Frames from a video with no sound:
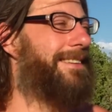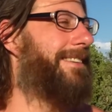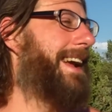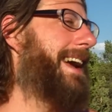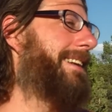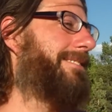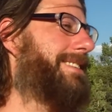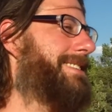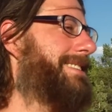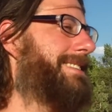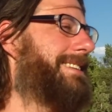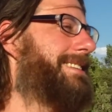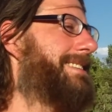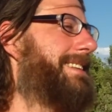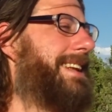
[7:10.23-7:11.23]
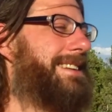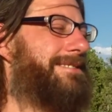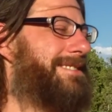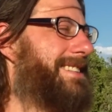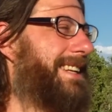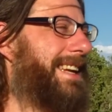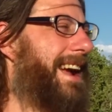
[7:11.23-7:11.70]
Ayn Rand is an
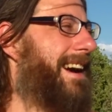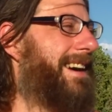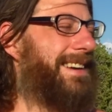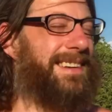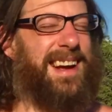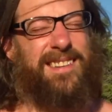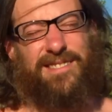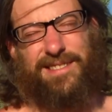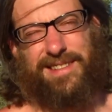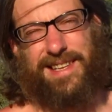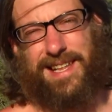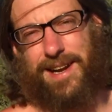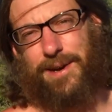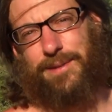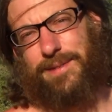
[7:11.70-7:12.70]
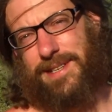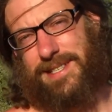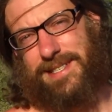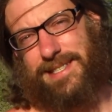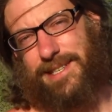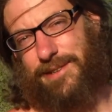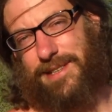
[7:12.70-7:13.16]
interesting character.
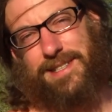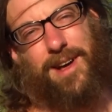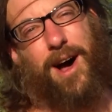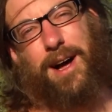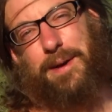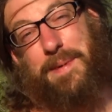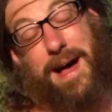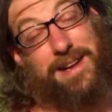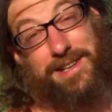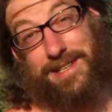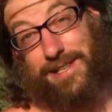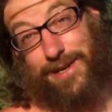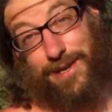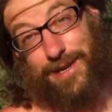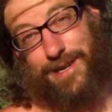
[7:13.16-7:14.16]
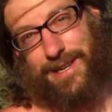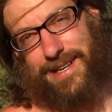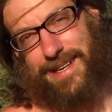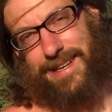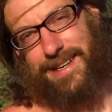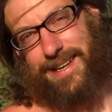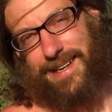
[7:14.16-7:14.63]
You could talk about just her
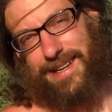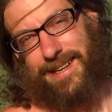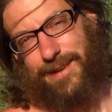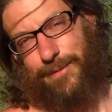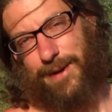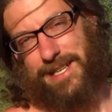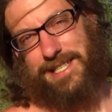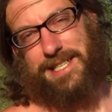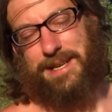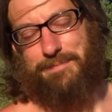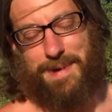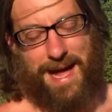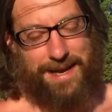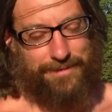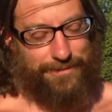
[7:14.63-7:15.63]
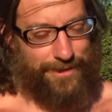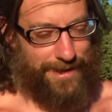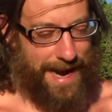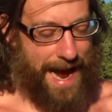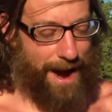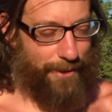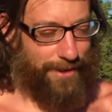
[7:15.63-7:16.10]
and what she meant
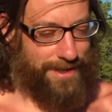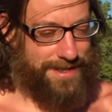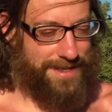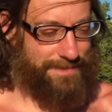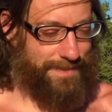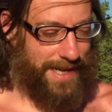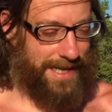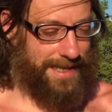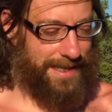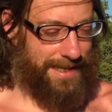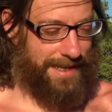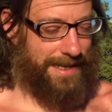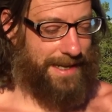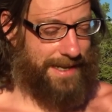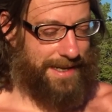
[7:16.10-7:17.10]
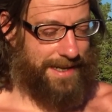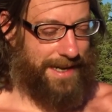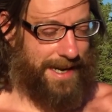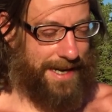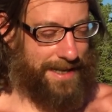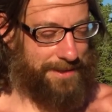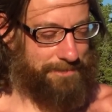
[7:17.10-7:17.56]
for hours.
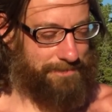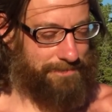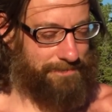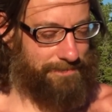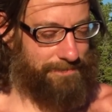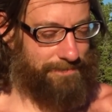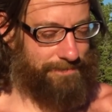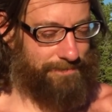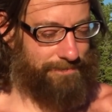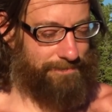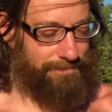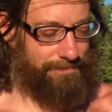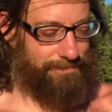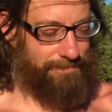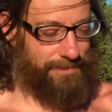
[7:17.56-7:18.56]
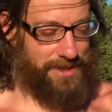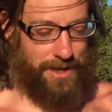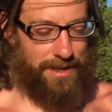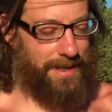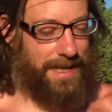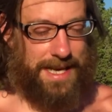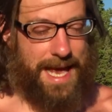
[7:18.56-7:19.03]
But
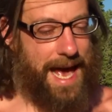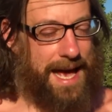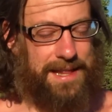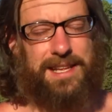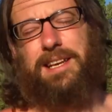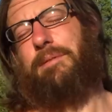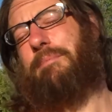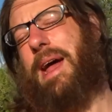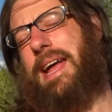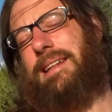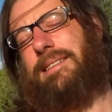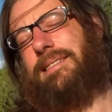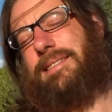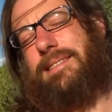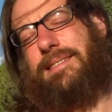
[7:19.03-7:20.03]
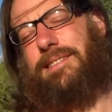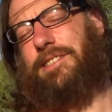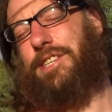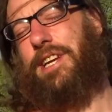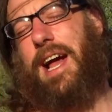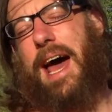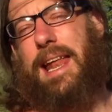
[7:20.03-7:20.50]
certainly, yeah, in the debates
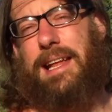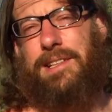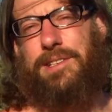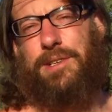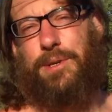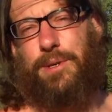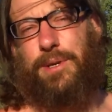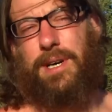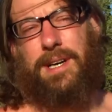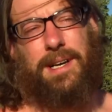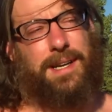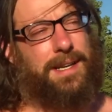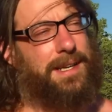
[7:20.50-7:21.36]
she got into,